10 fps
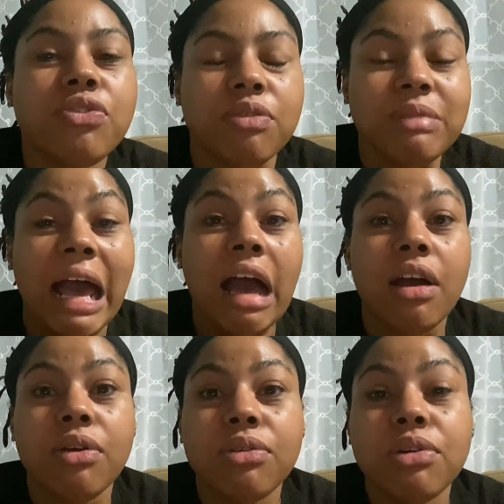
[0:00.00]
from
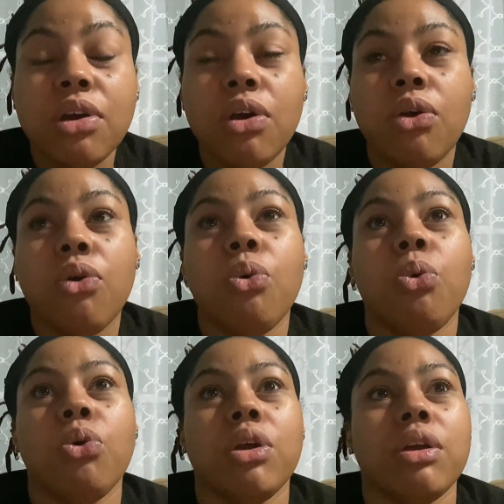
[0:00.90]
now,
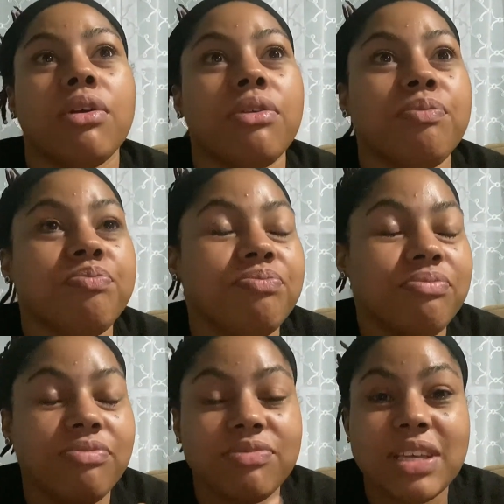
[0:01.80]
or
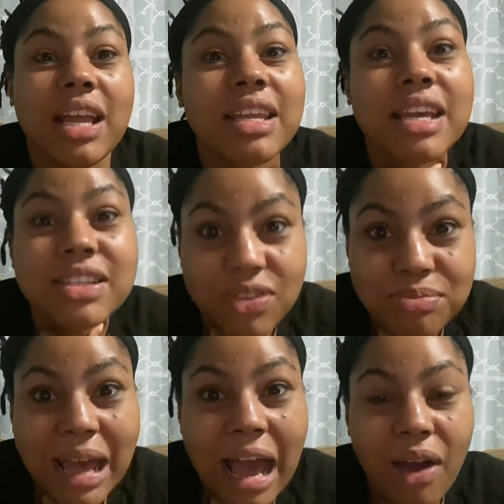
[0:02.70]
10 years from
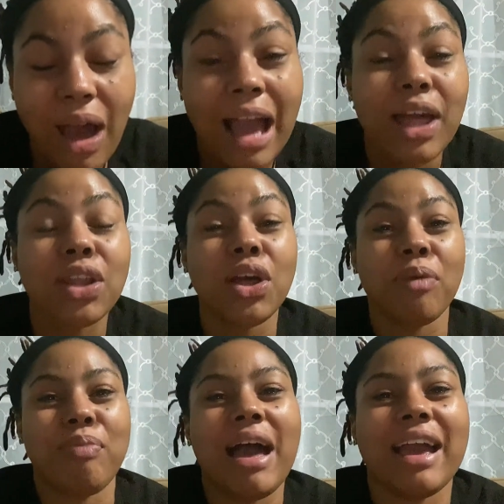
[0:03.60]
now, I can
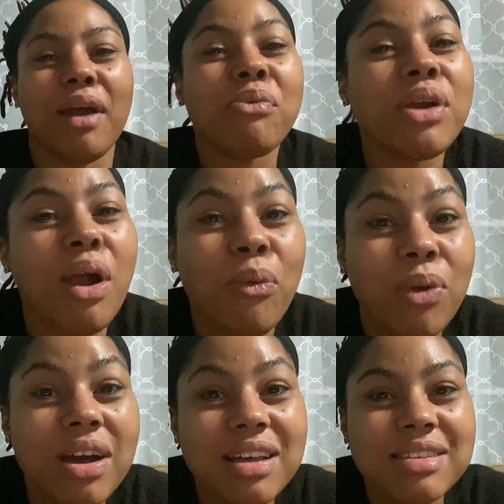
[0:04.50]
look back at where I
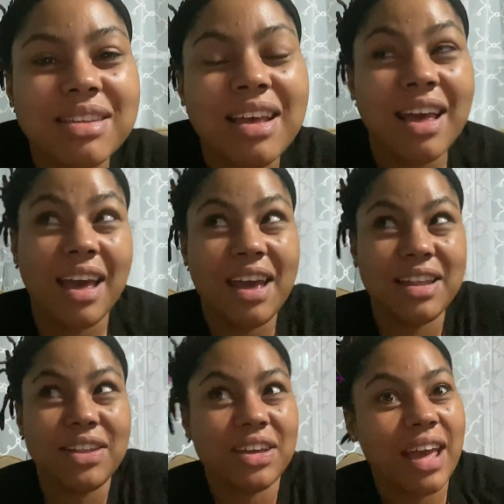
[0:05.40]
was and
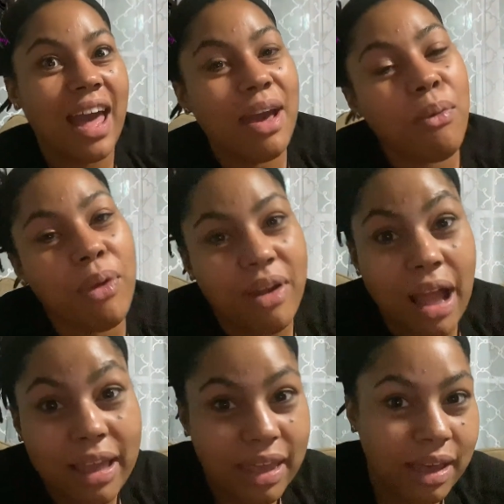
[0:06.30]
look at where I
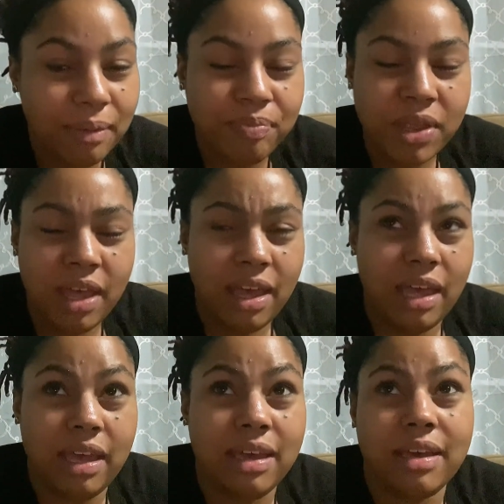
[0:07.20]
am.
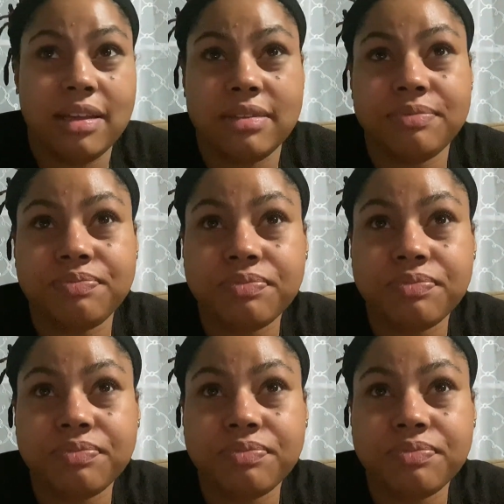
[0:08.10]
And